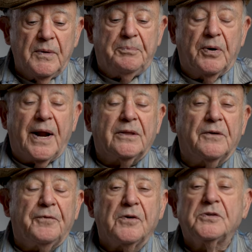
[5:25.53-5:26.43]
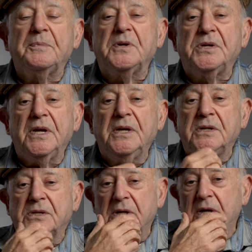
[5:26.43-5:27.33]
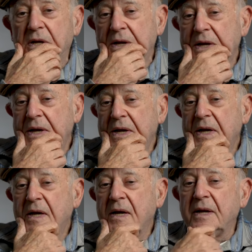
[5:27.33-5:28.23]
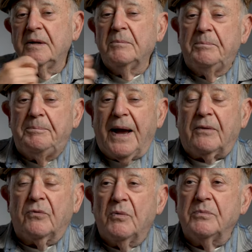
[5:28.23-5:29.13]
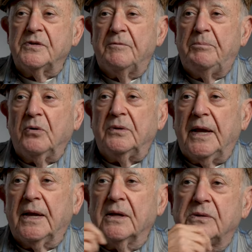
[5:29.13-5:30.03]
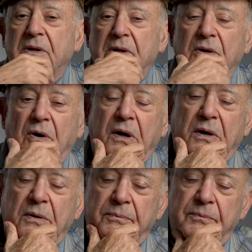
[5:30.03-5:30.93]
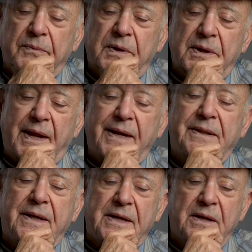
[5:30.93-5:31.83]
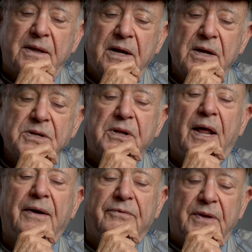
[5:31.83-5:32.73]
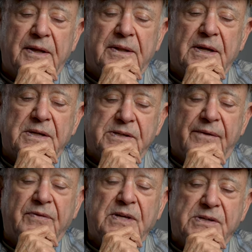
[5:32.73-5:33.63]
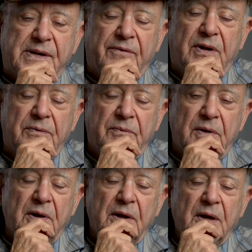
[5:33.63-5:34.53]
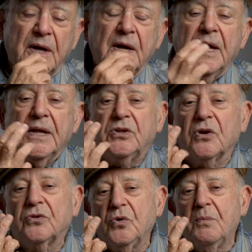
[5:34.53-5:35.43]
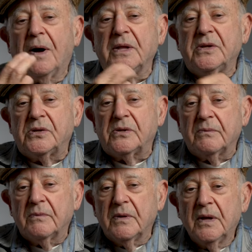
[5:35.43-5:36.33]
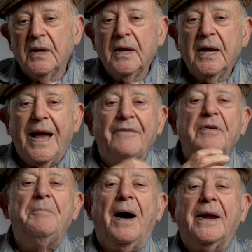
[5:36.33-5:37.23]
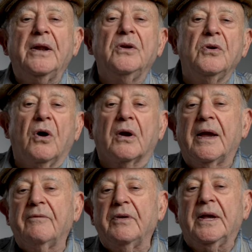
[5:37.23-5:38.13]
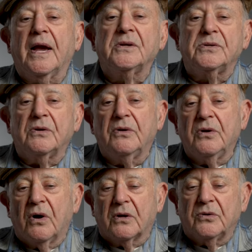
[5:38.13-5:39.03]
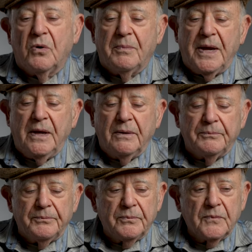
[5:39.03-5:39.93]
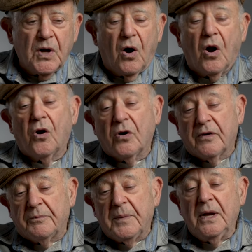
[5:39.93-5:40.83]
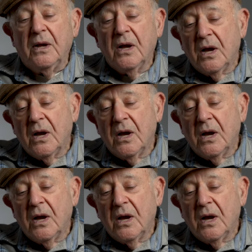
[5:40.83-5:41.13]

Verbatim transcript: We put out the first machines in back rooms of bodegas in New York, 19, July of 1977. It took two months. Everybody in New York, every gangster in New York knew me or heard of me